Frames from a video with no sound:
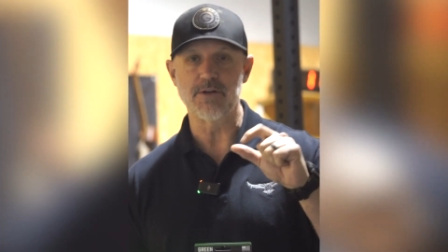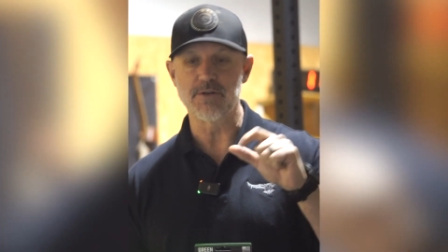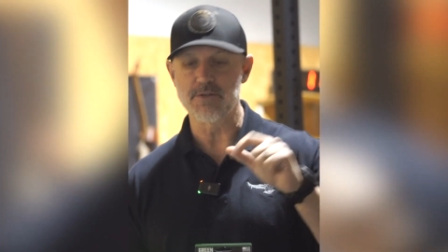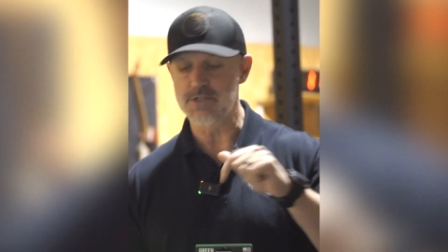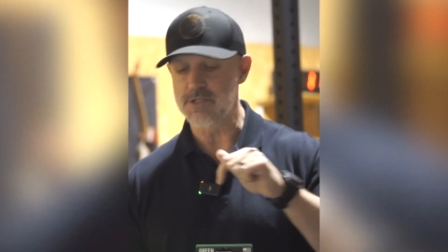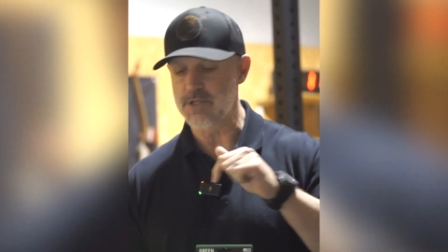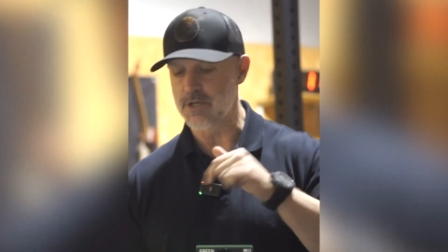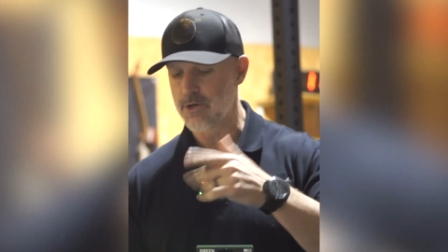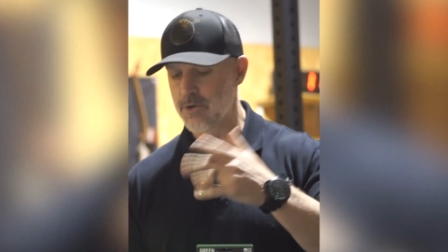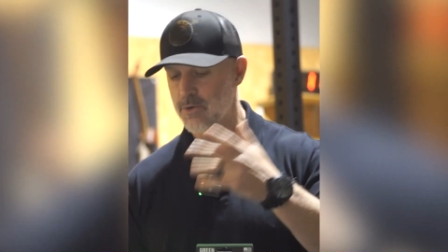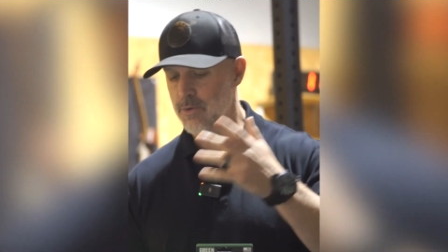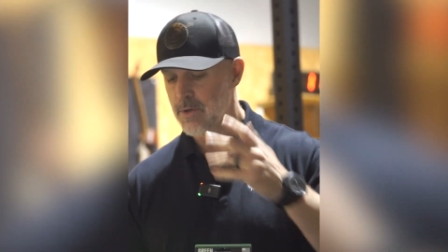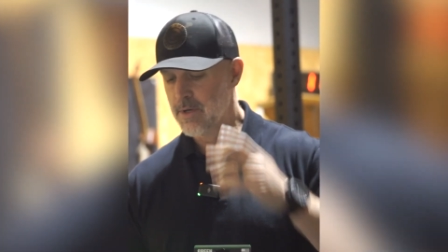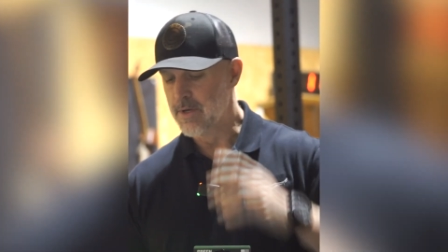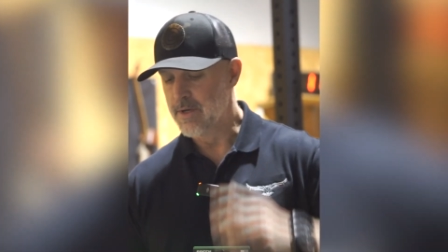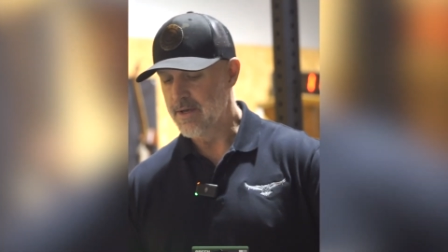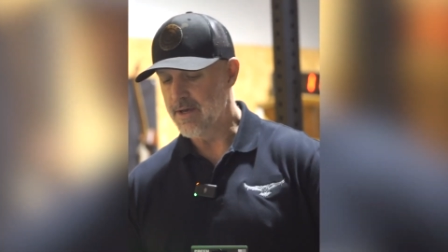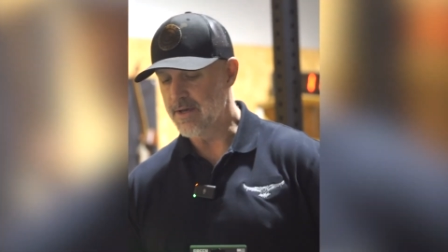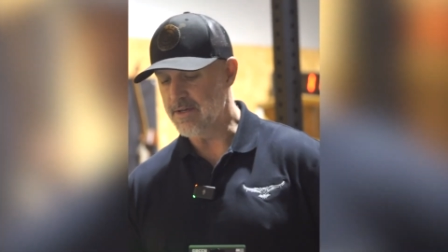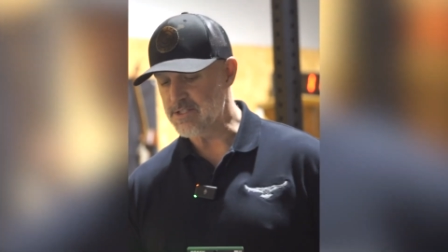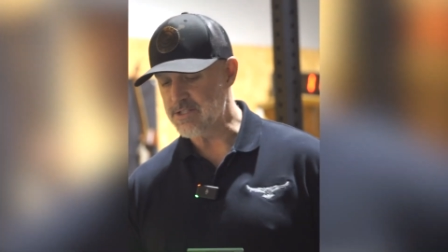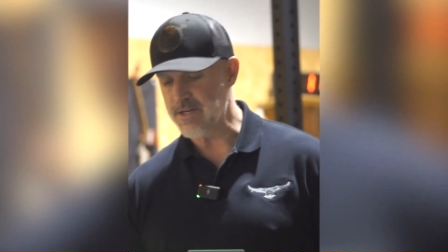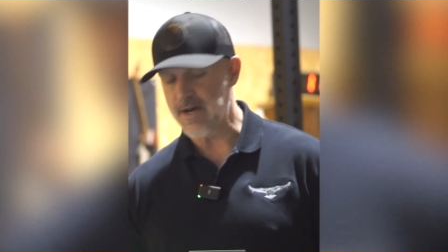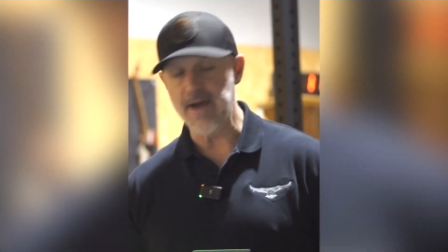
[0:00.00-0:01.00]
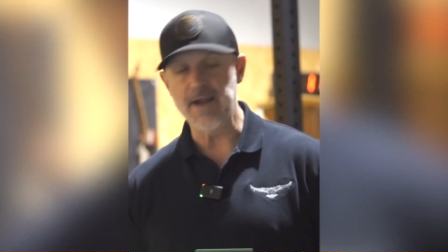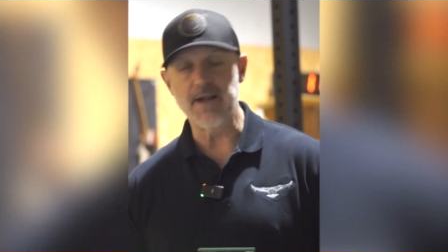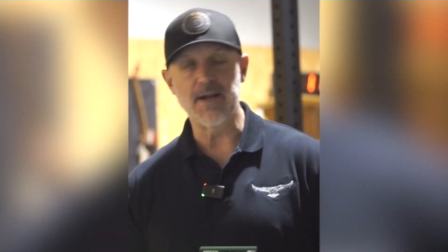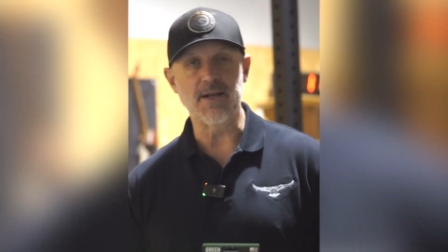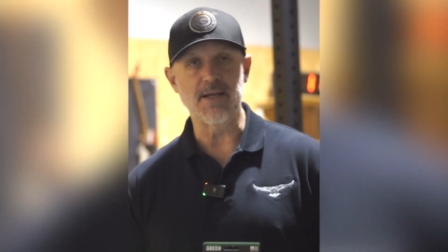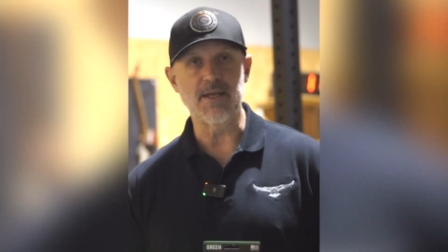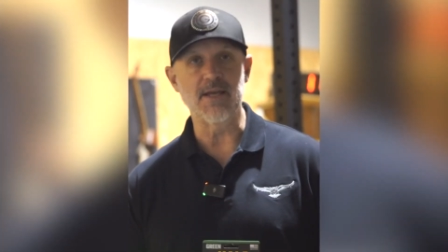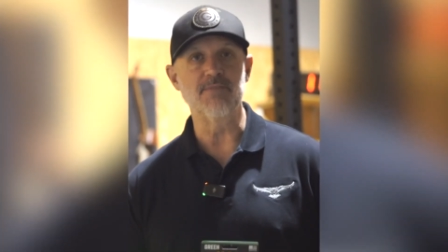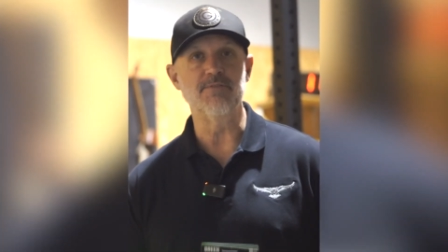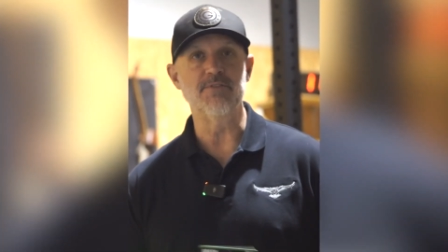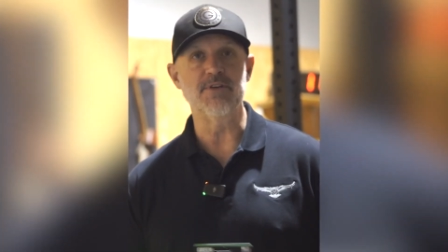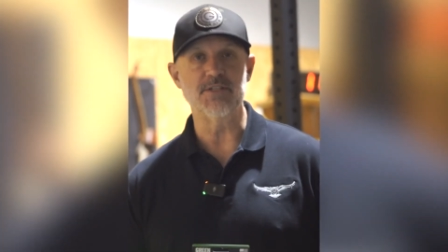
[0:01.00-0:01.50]
So excited to
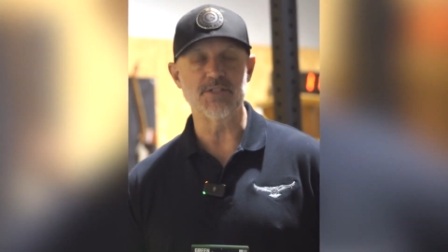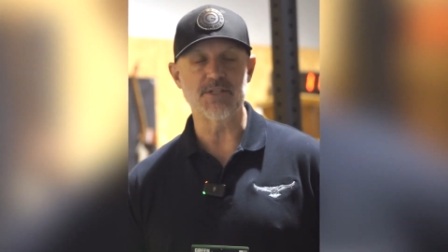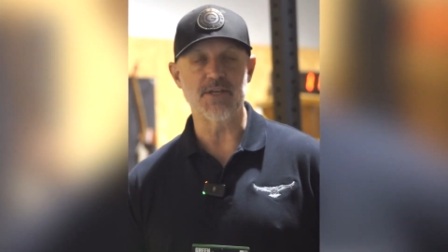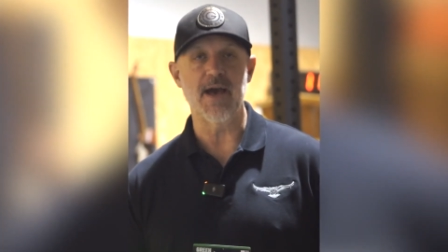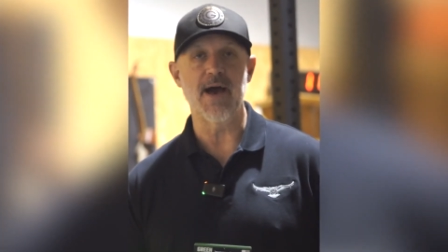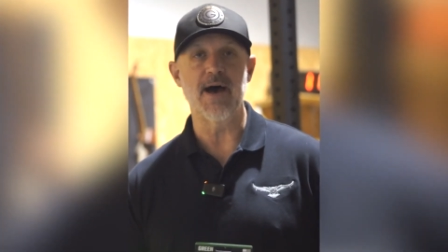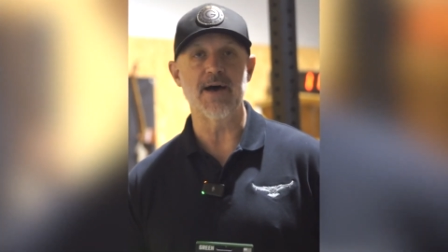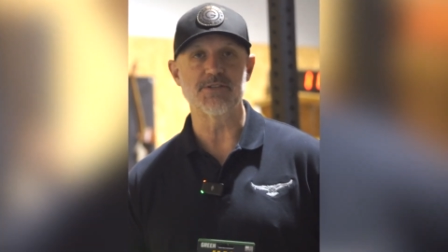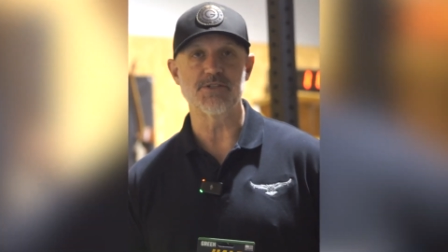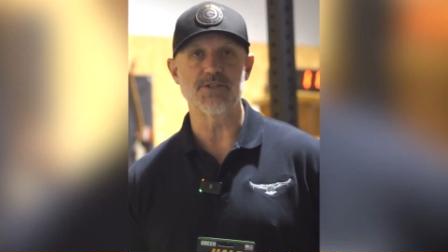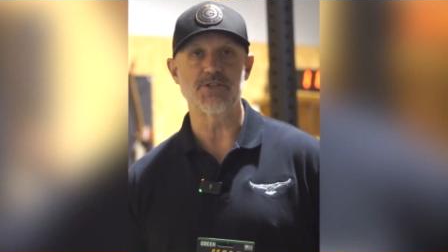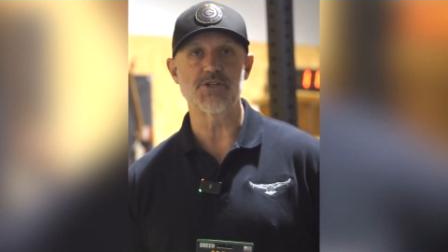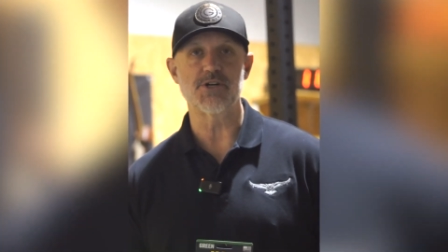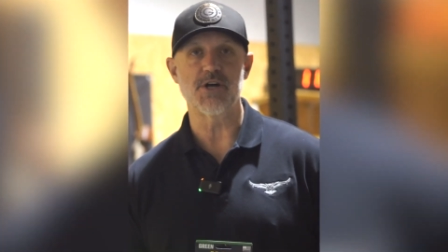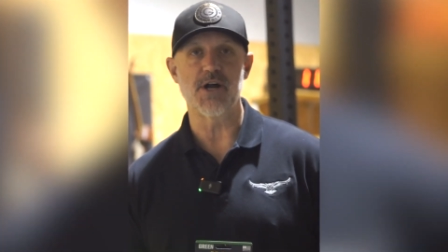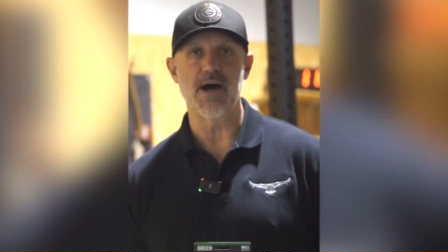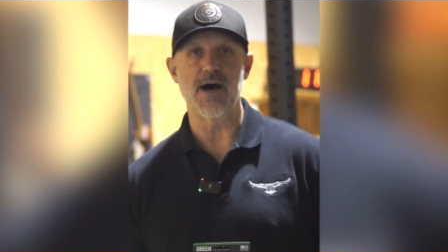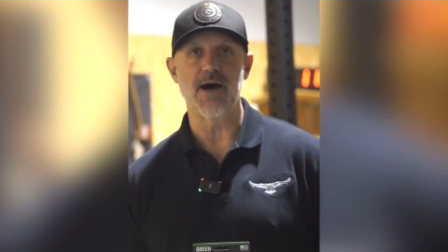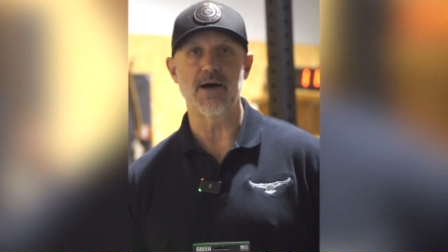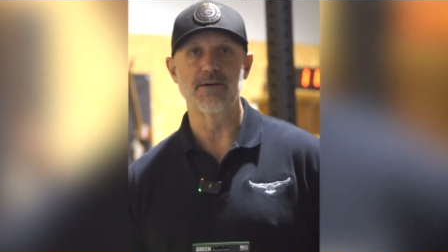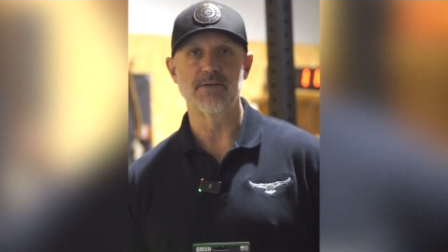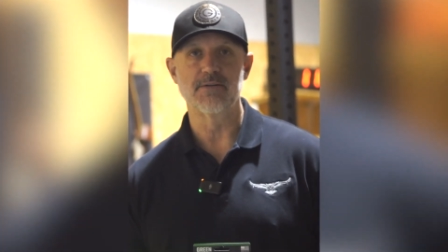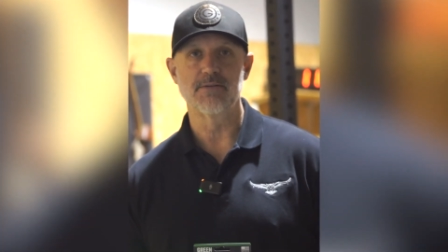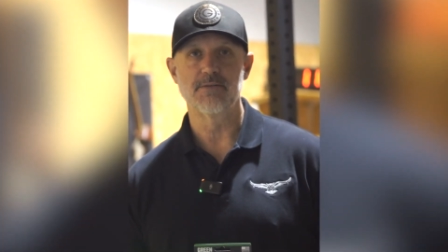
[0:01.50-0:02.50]
give these guys a try.